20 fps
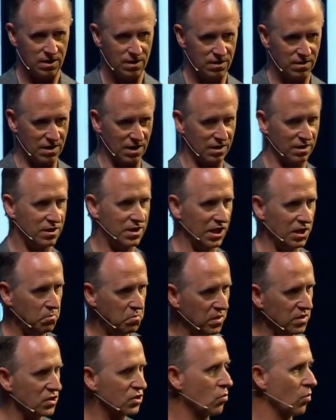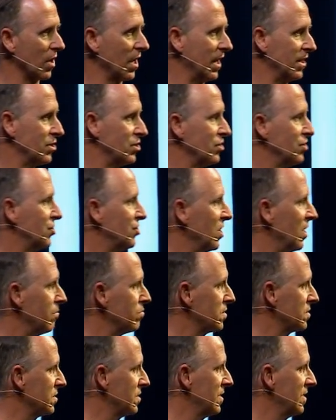that deepens
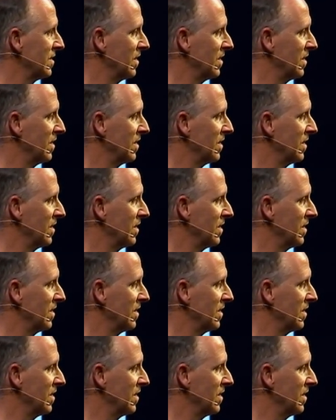relationships,